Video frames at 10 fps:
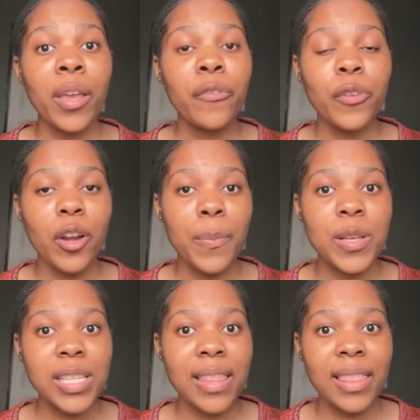you're a
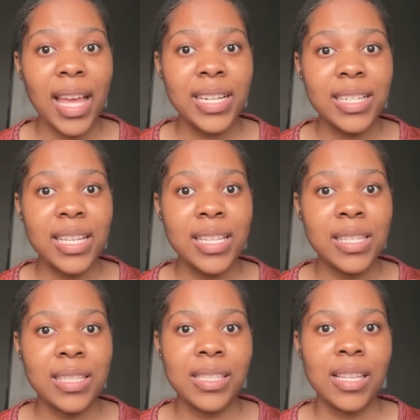person that
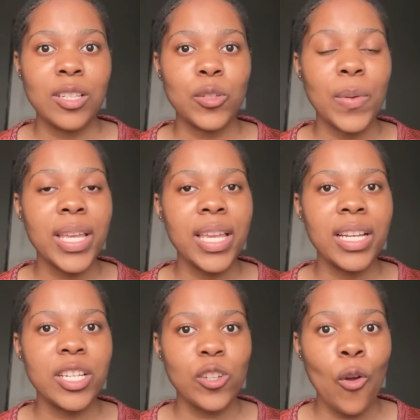is doing
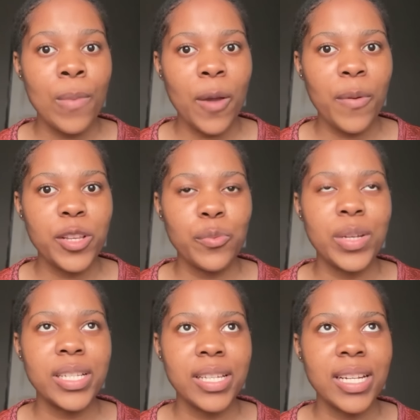English home language,
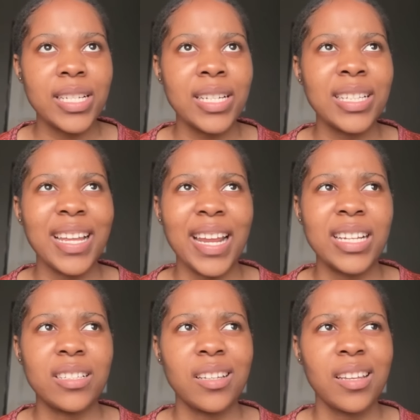we did it in
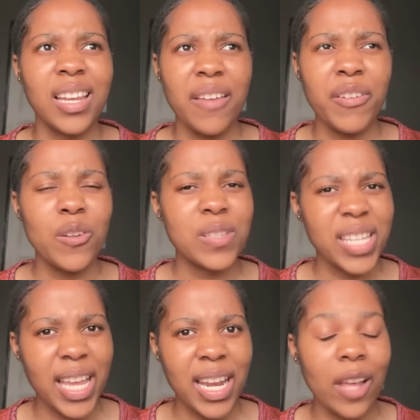grade 11 or
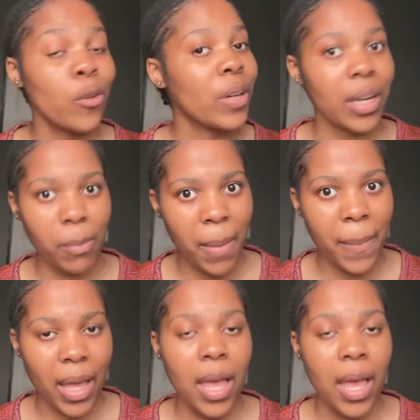10, I don't remember,